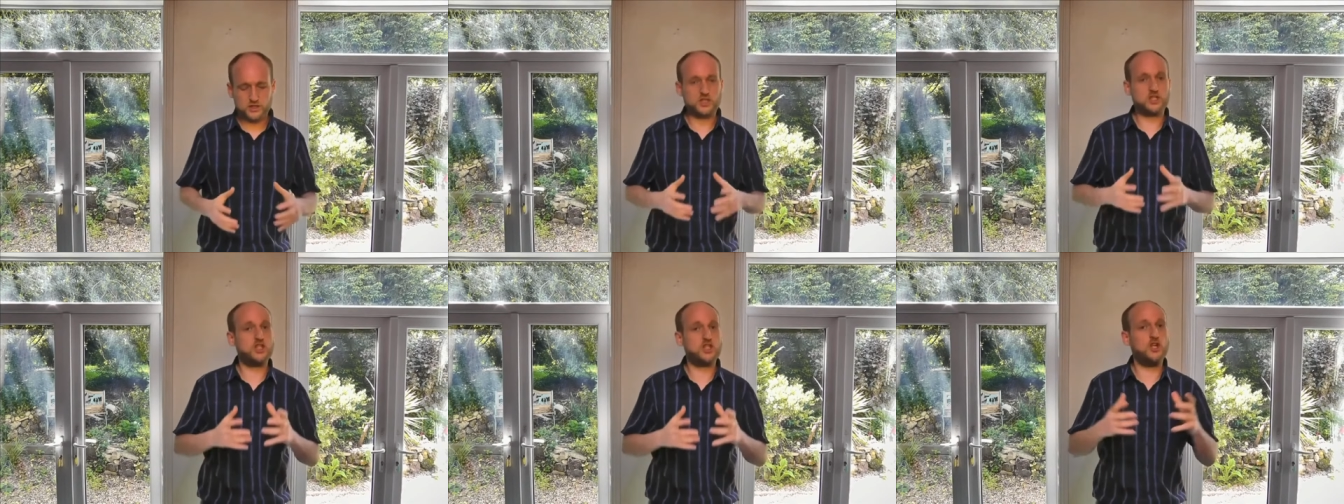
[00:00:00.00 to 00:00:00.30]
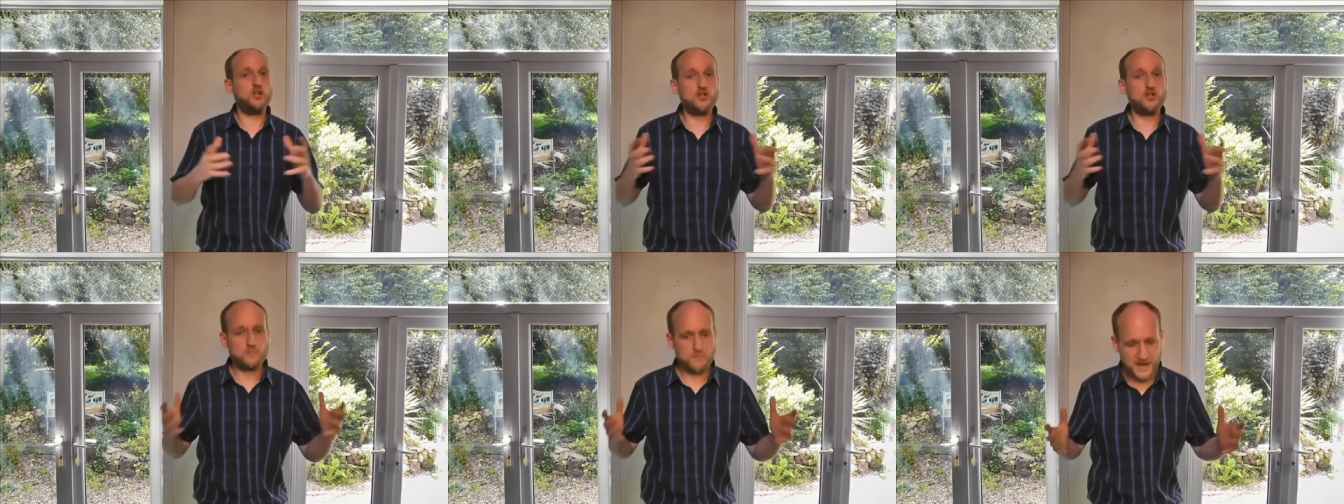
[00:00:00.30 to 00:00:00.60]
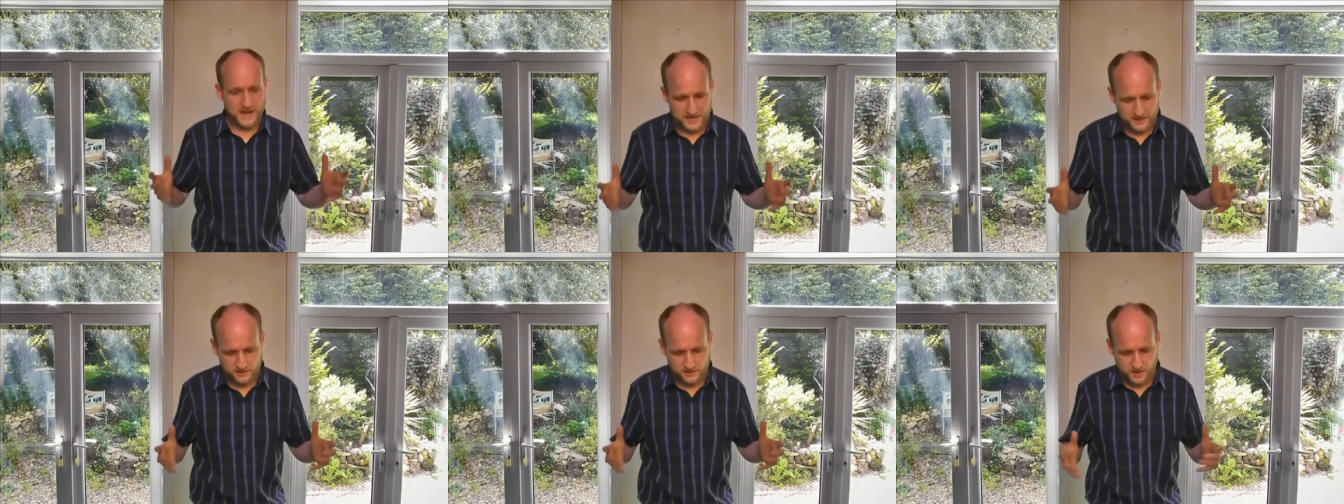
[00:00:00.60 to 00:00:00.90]
to choose
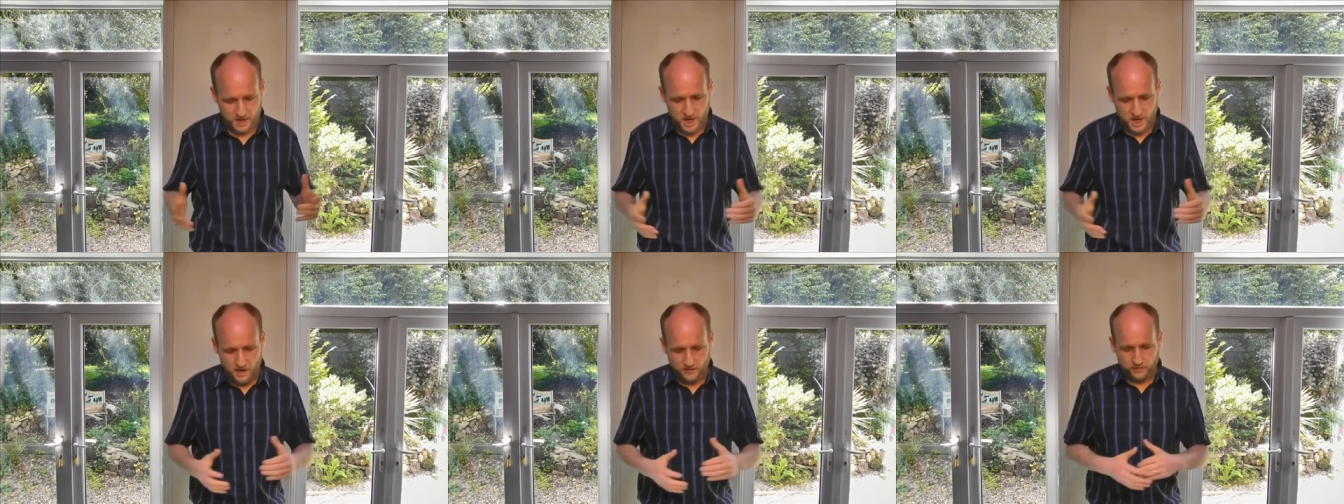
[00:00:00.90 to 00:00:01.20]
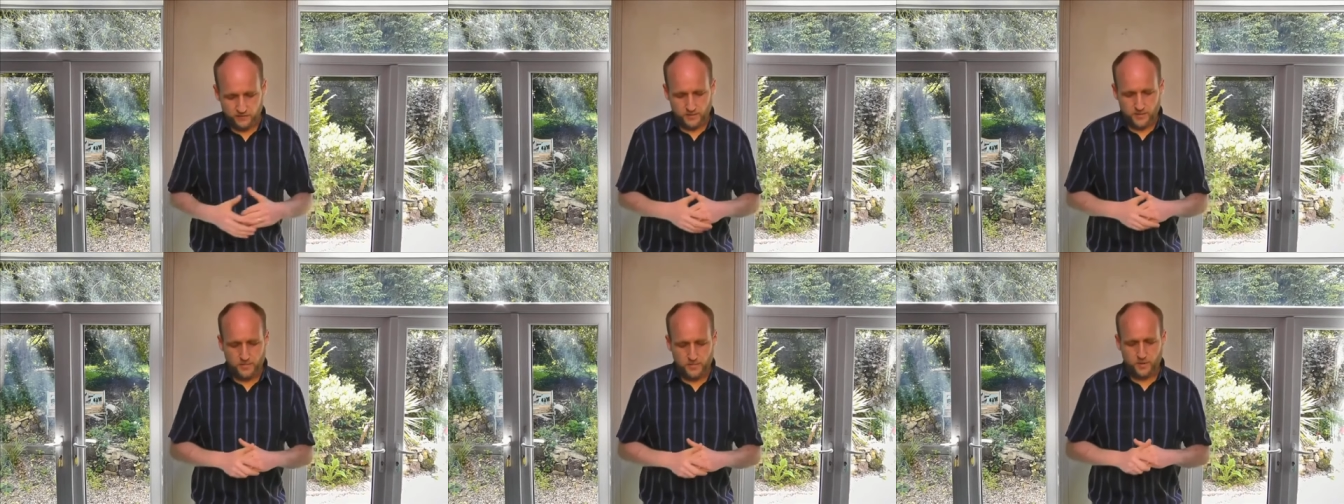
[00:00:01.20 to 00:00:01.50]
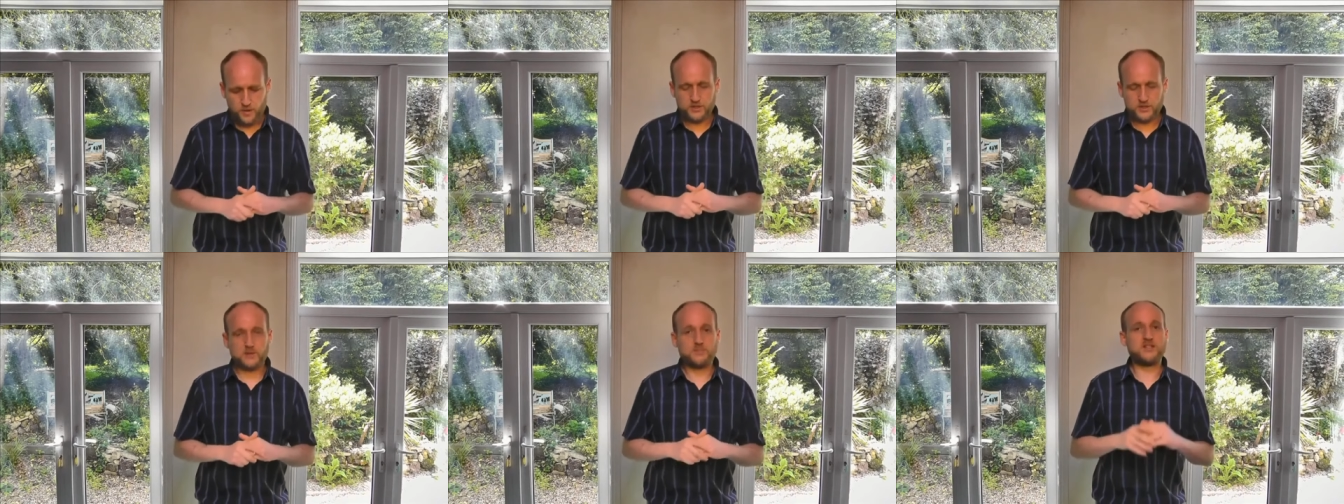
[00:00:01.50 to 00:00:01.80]
men from
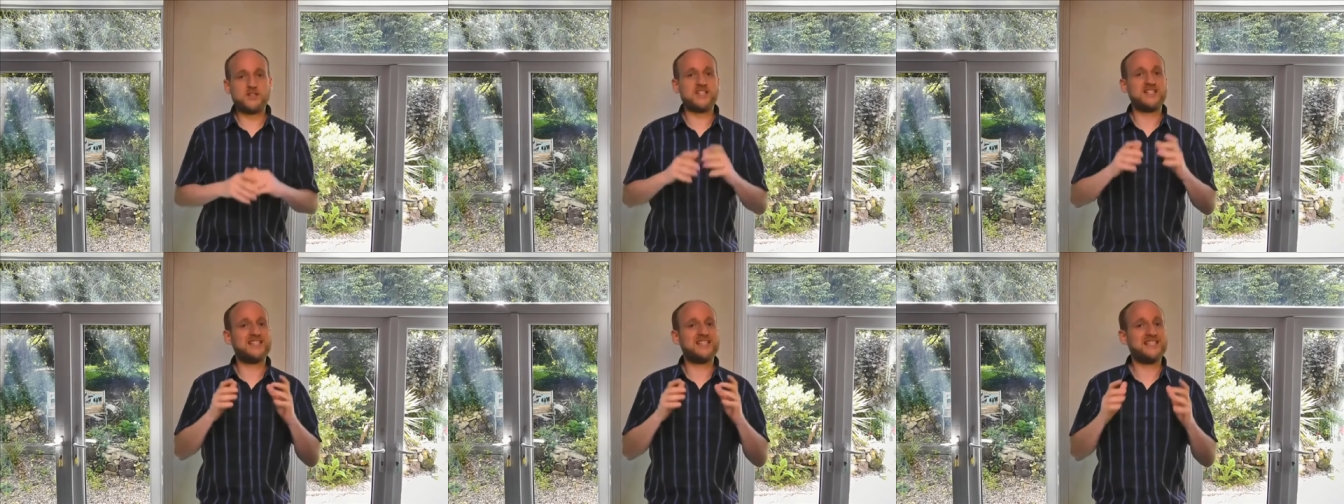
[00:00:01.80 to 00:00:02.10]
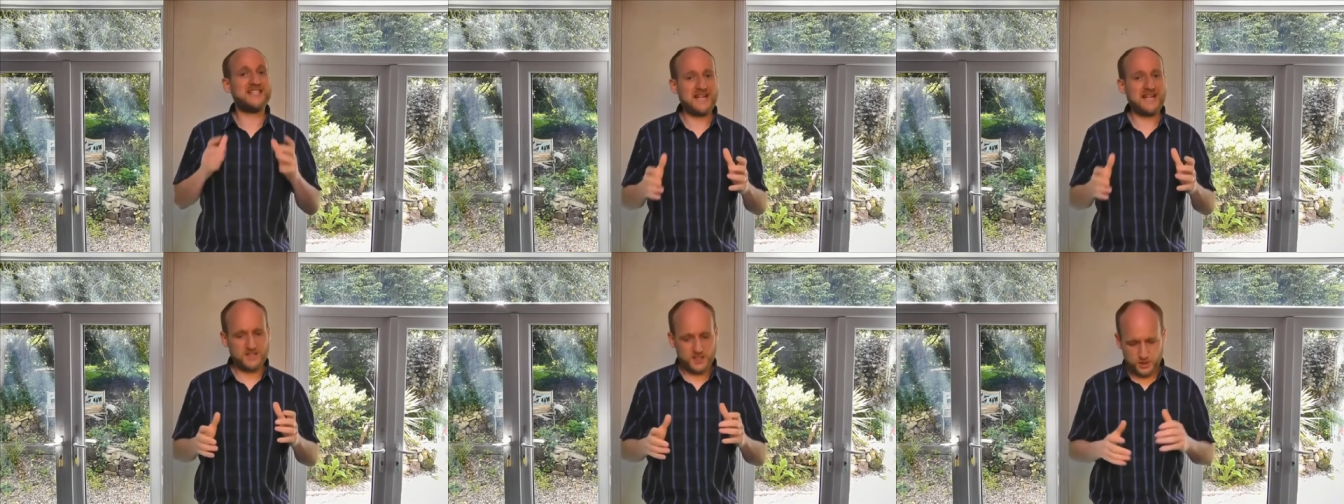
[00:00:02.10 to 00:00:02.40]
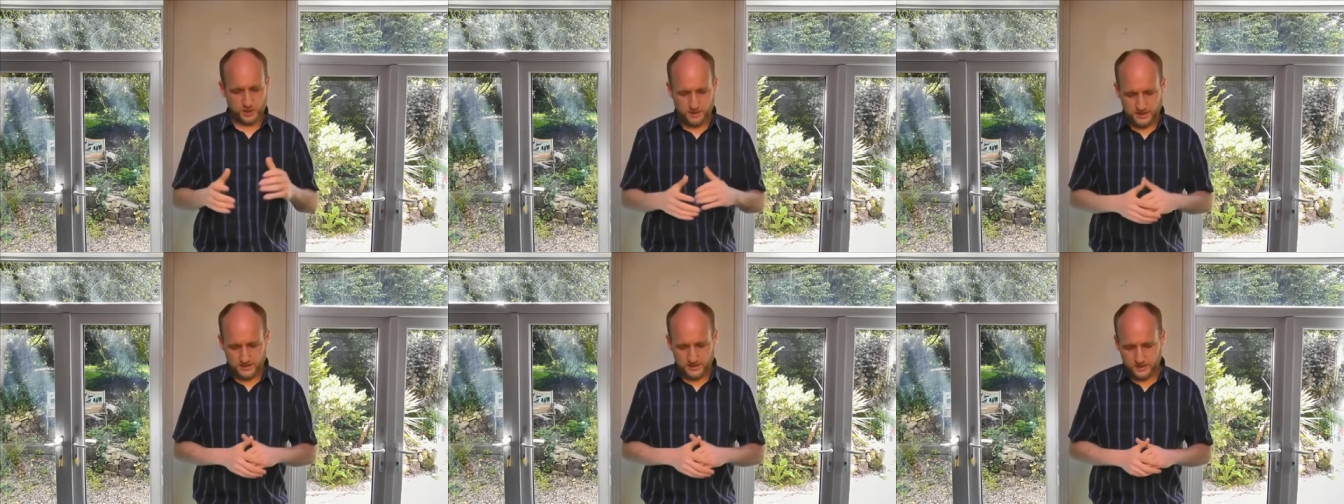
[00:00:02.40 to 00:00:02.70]
among them to
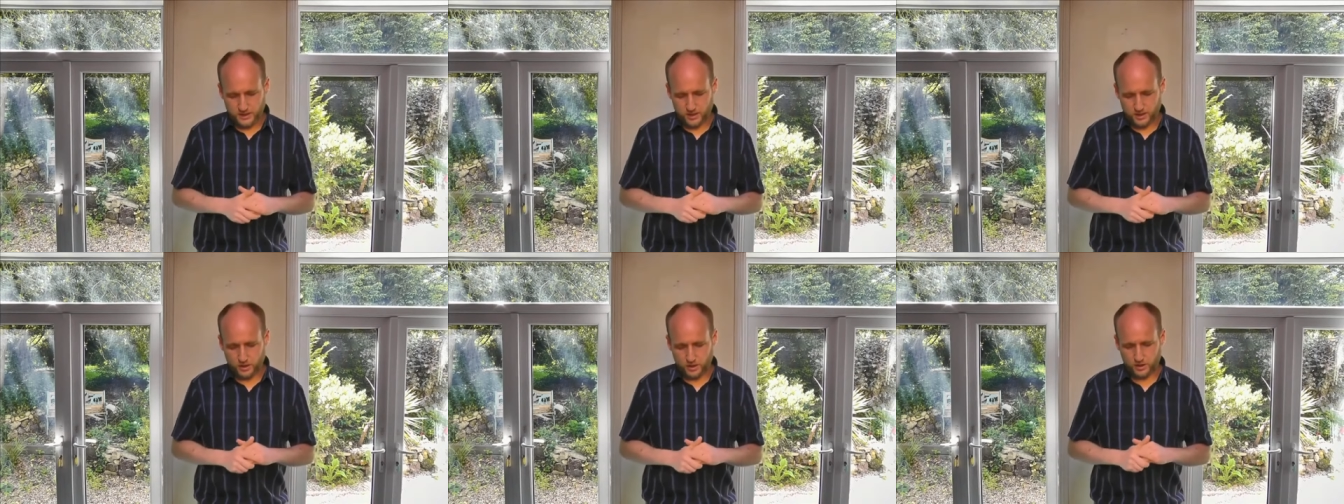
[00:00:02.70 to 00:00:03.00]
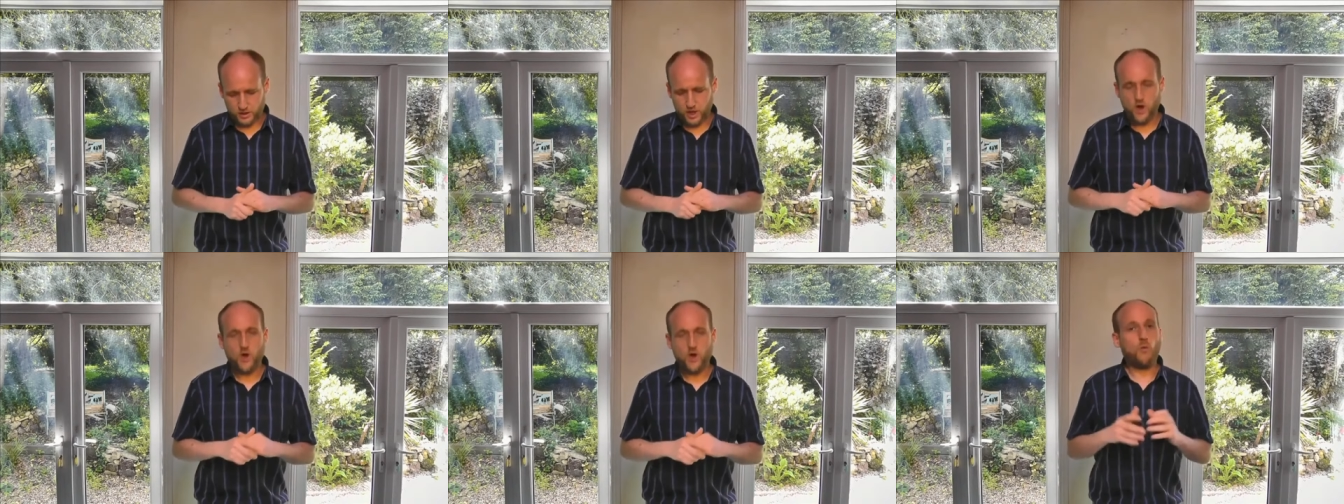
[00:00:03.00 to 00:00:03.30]
send to Antioch